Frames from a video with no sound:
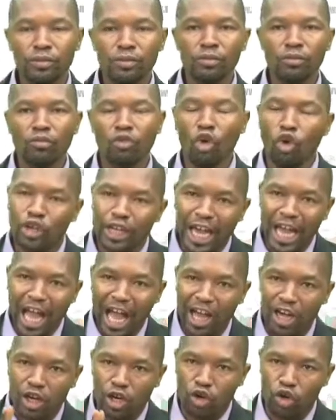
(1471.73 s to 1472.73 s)
So they
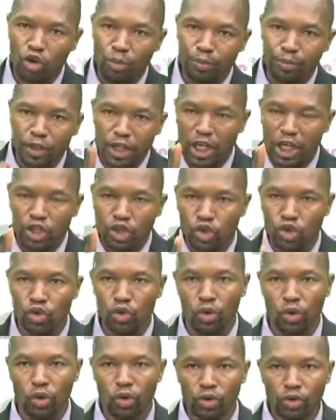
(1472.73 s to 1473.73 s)
are grouped
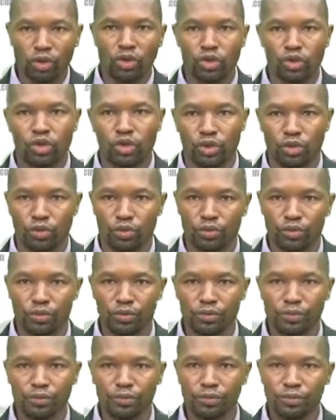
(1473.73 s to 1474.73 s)
into two.
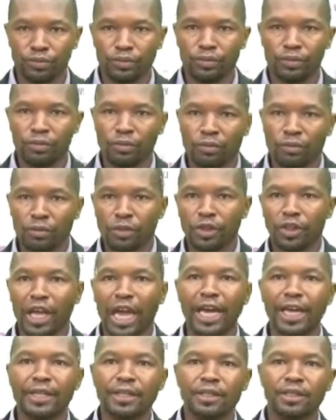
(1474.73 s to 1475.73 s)

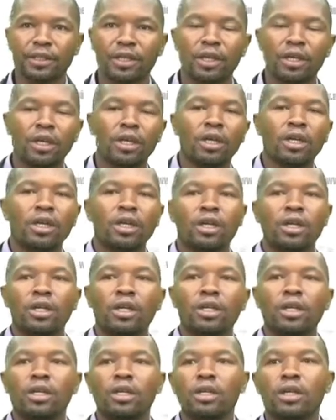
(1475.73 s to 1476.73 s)
Then,
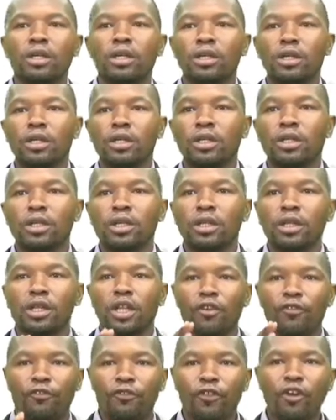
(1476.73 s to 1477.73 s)

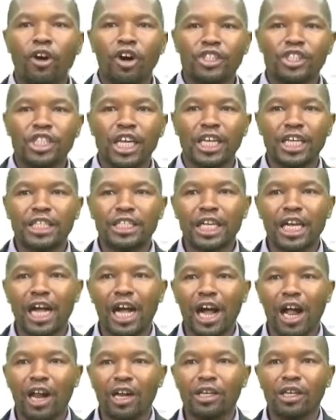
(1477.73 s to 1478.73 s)
the 4
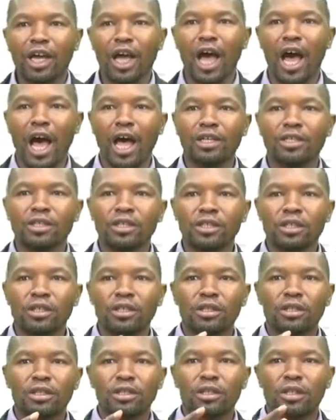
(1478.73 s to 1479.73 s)
genital and
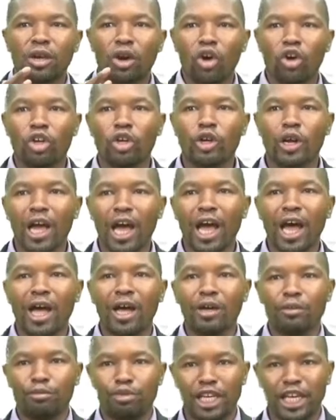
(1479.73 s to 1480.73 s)

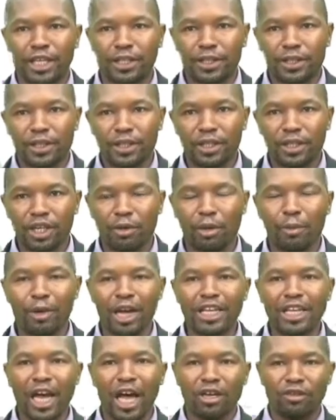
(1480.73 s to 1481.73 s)
ocular plates.
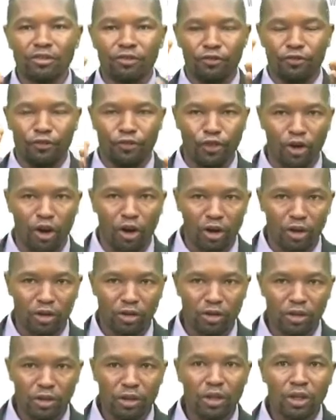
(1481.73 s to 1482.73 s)
Remember that
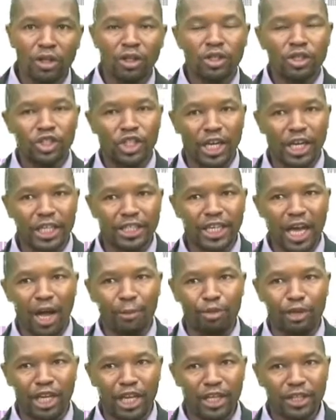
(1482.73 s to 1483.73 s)
4 genital
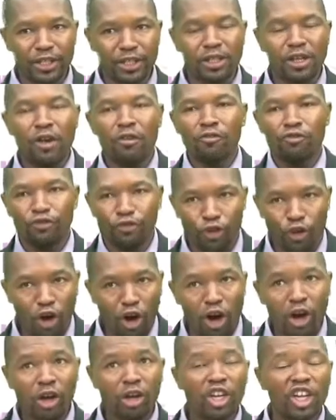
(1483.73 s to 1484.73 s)
plates,
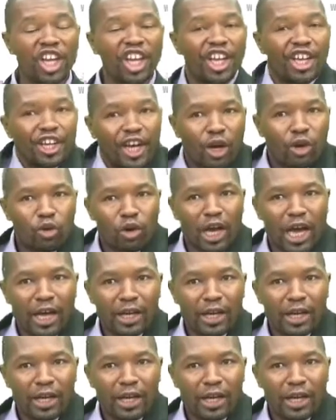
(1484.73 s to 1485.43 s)
4 irregular.